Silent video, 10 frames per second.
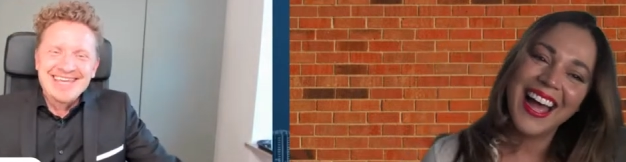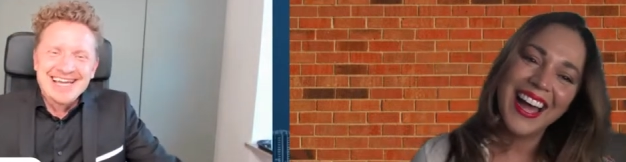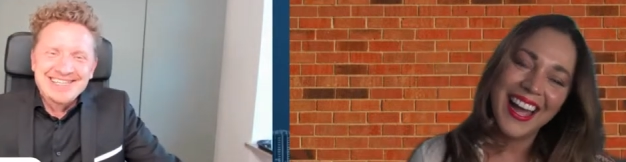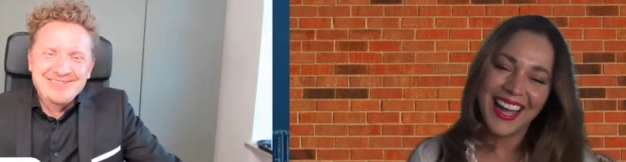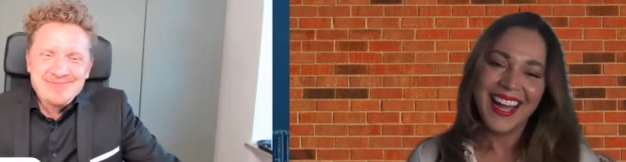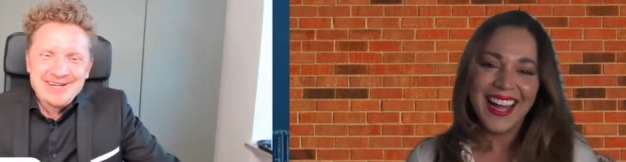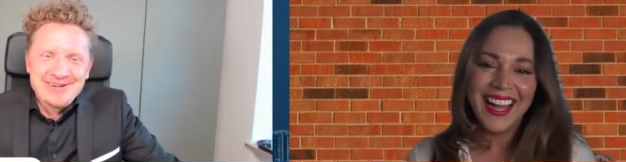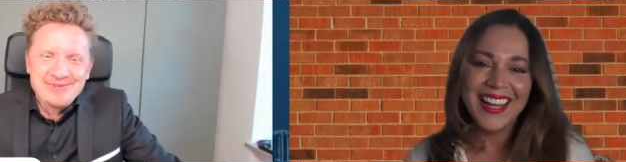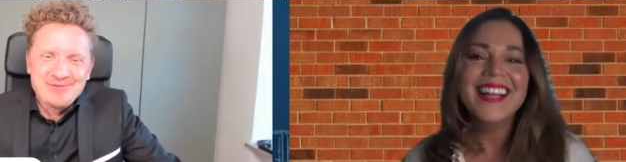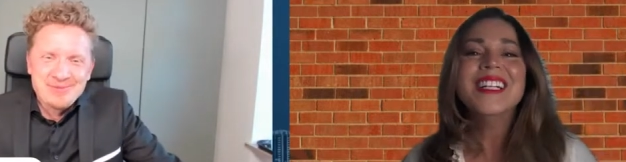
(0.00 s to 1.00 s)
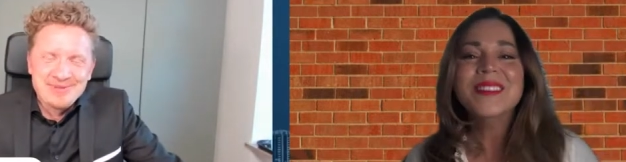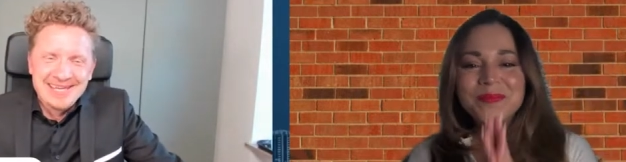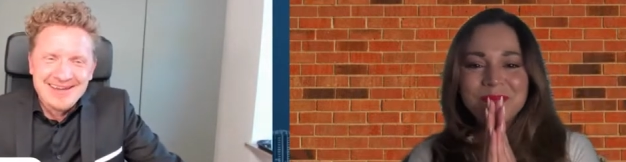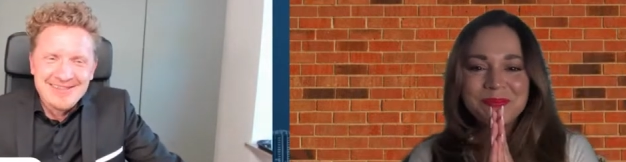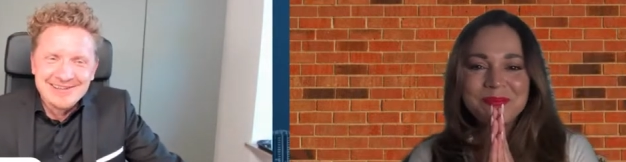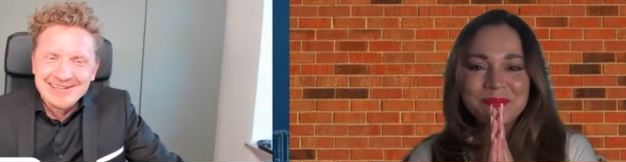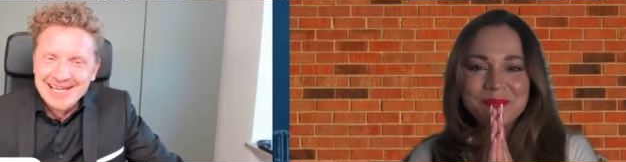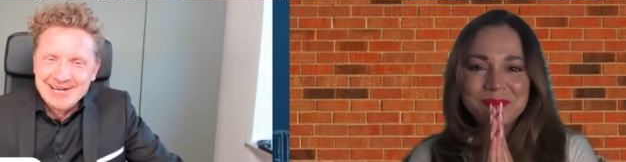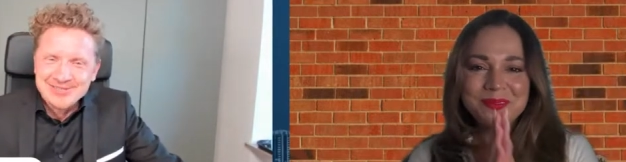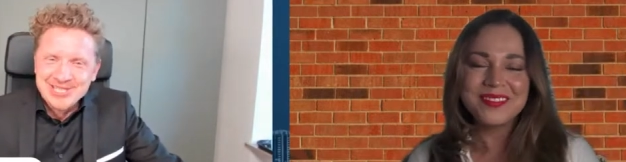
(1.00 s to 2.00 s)
Speaker 1: Thank you, Miri, for being on the
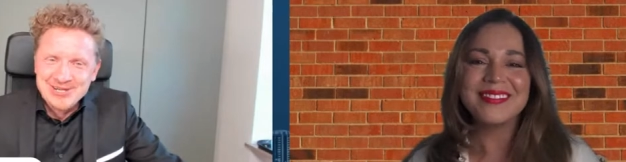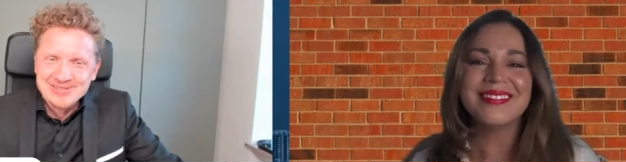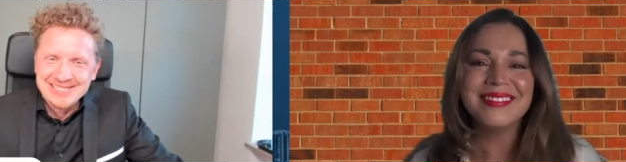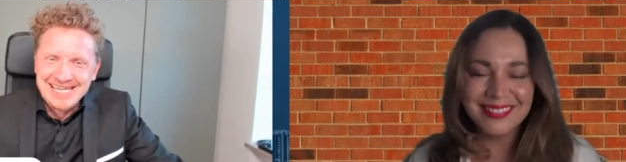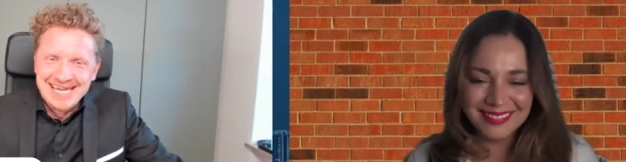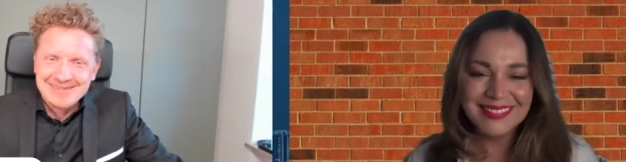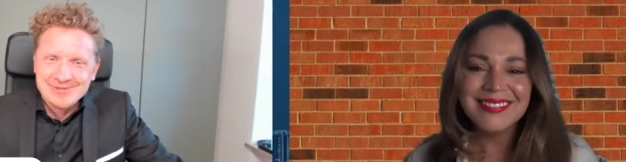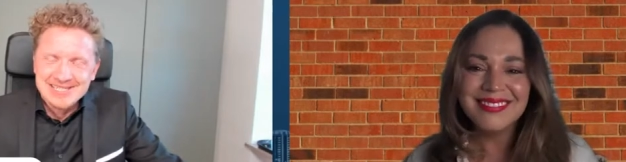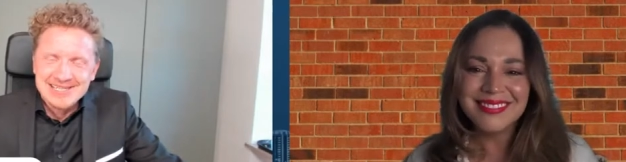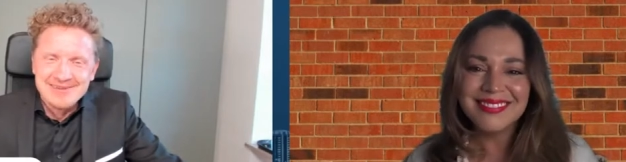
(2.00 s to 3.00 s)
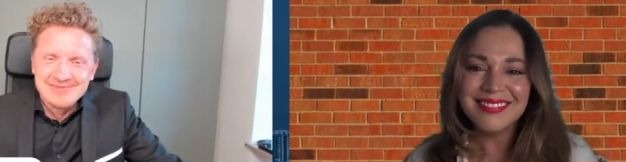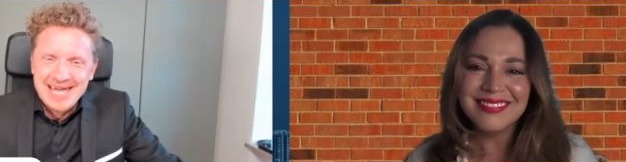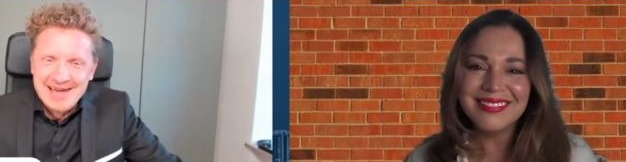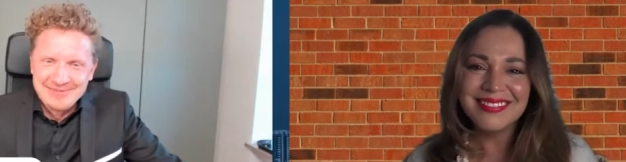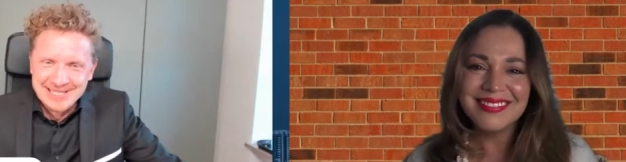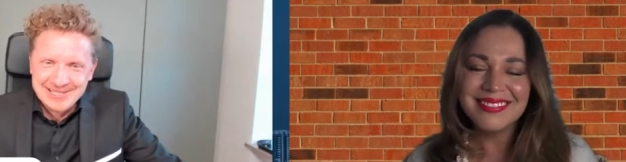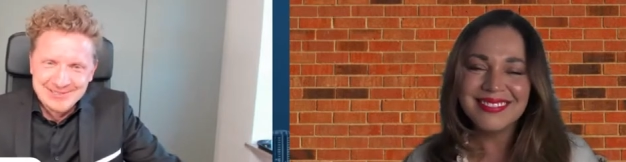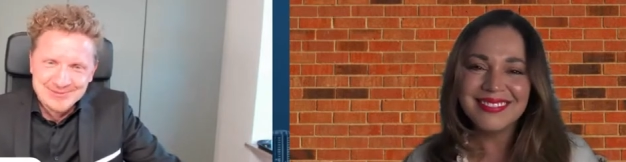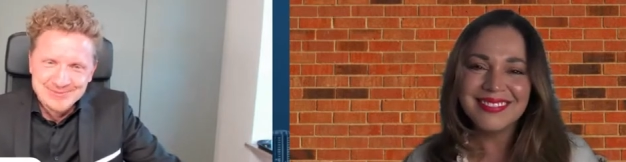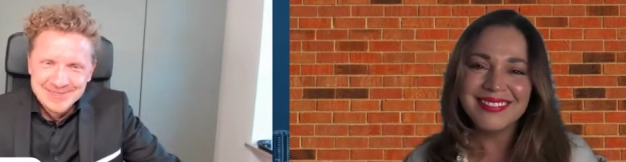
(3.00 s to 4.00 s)
Cloud Show today. It was lovely having
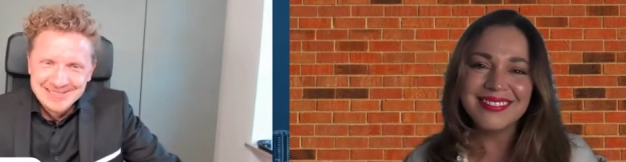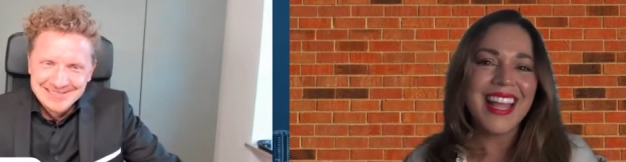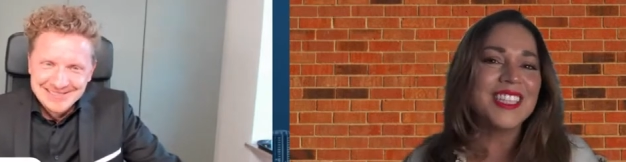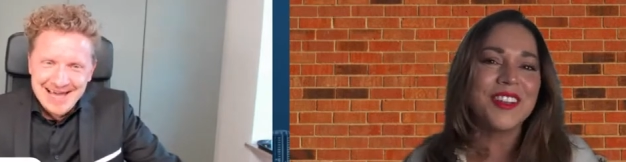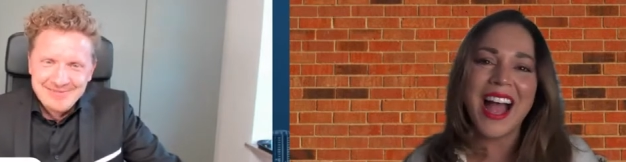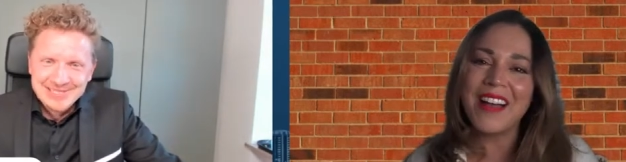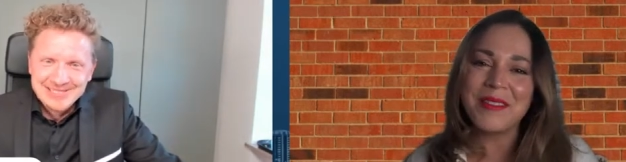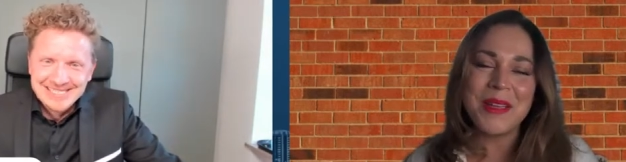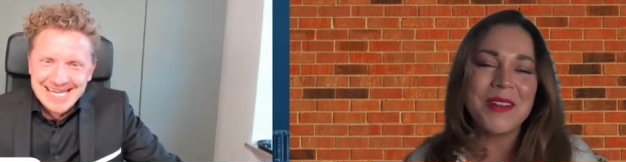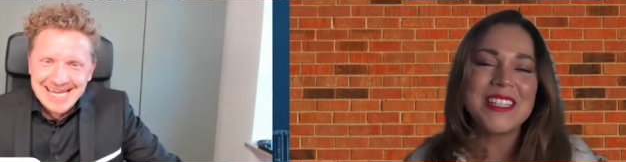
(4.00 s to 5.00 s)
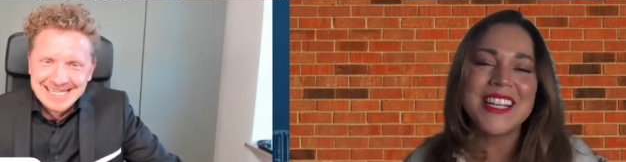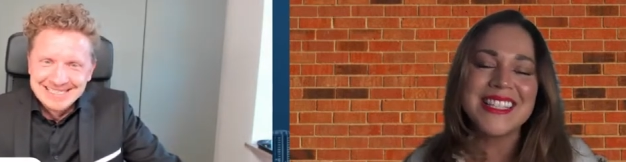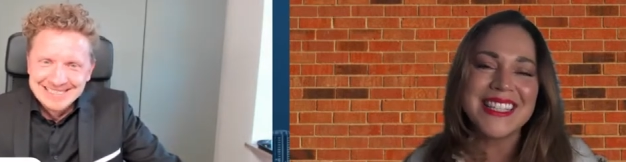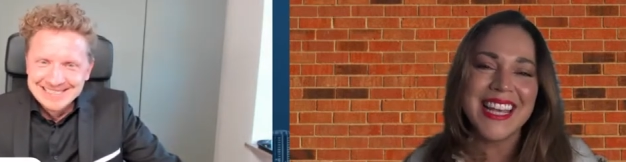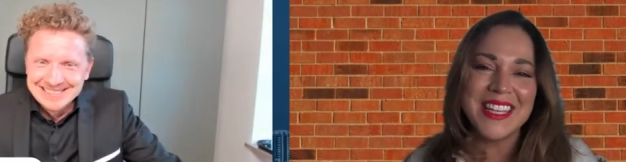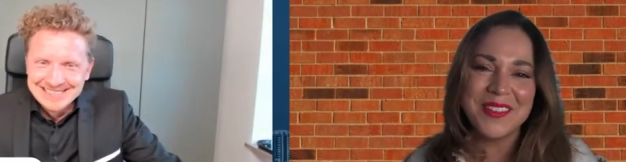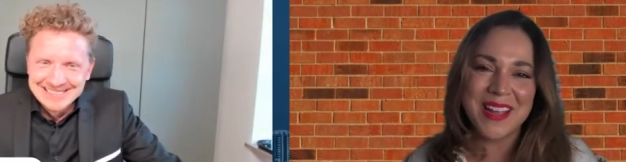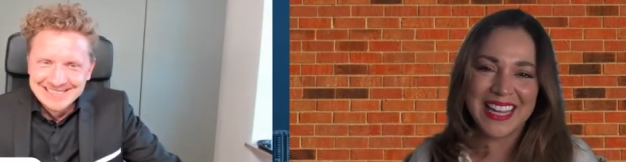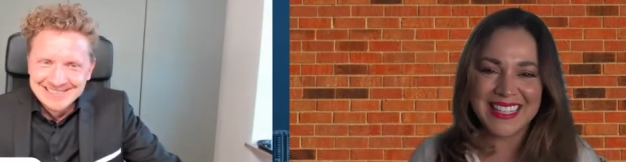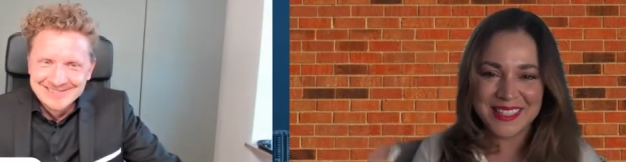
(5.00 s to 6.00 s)
you.
Speaker 2: Thanks for having me. good seeing you,
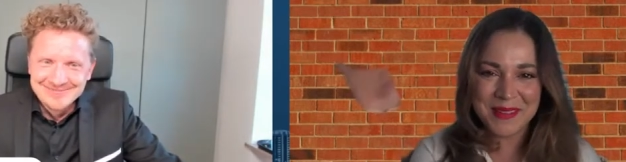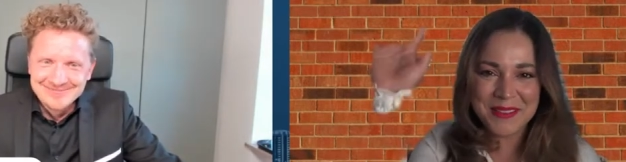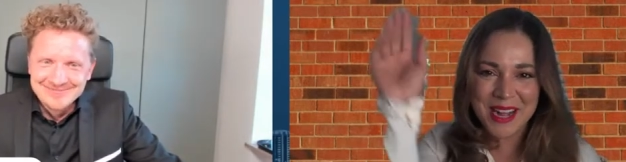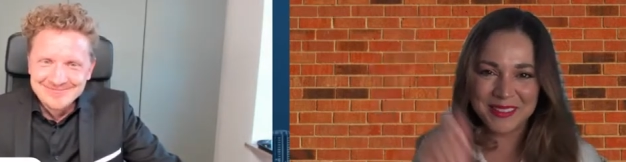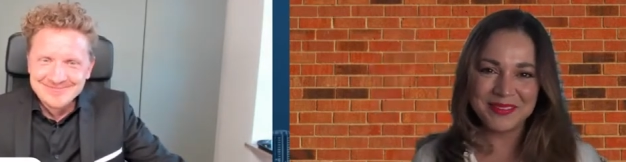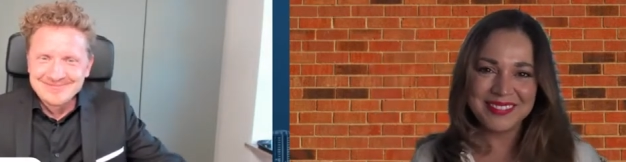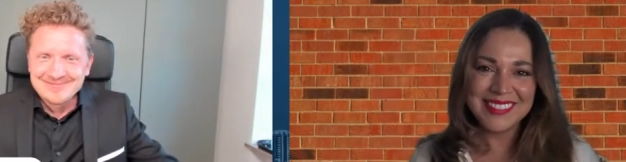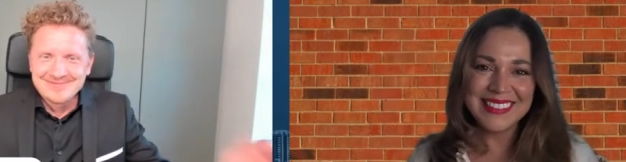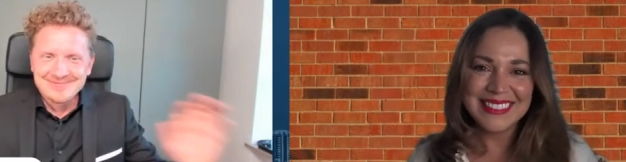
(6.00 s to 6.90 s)
Magnus. Be well.